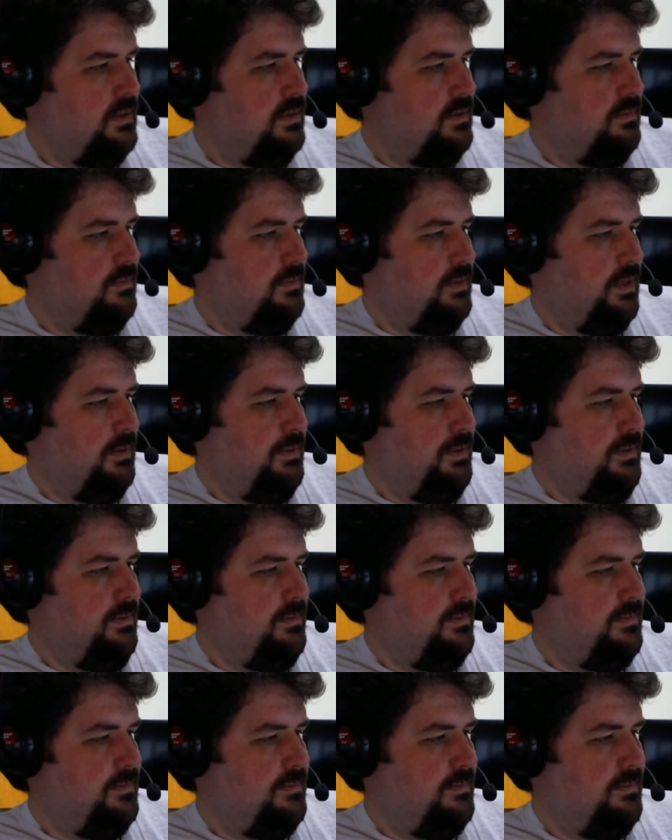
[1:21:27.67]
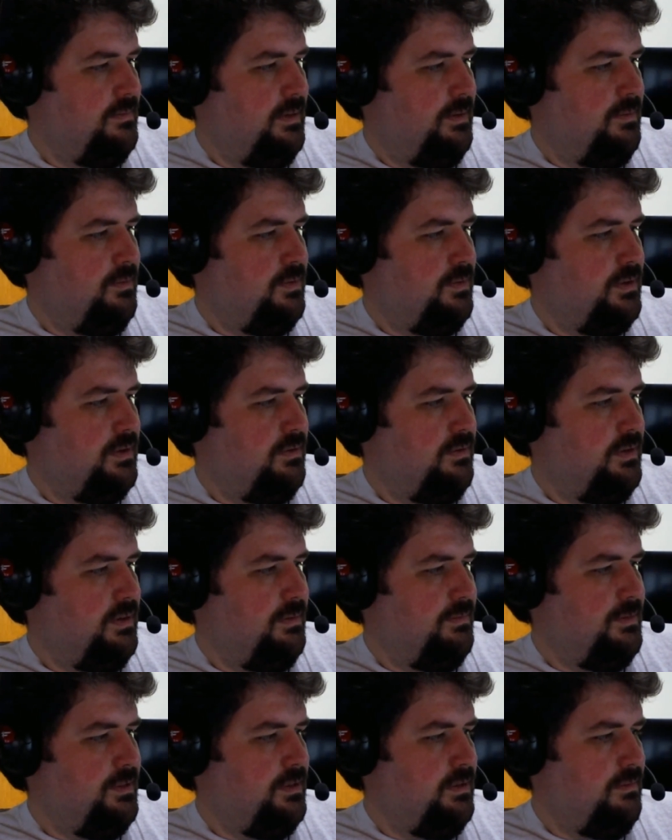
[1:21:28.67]
Maybe we're going to go to
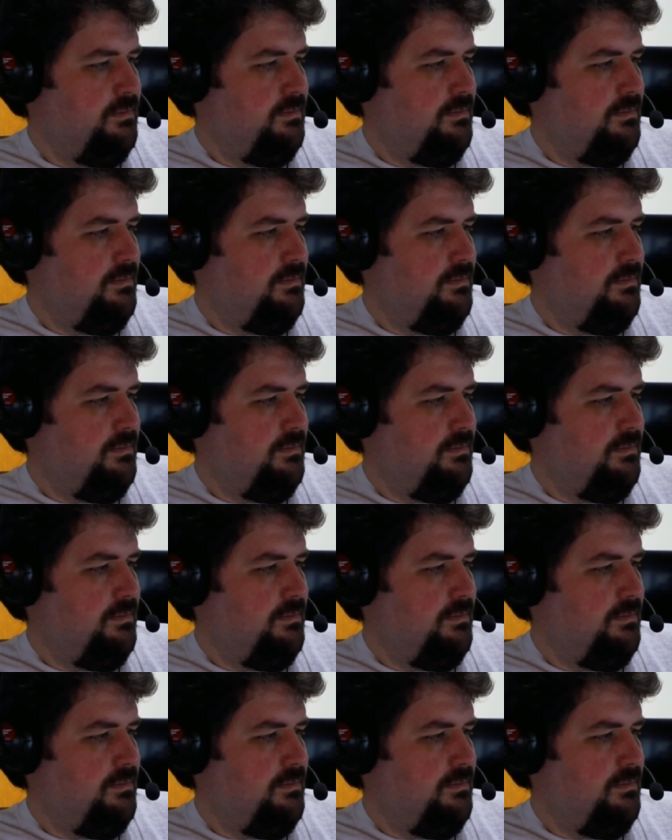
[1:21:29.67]
empty thumb.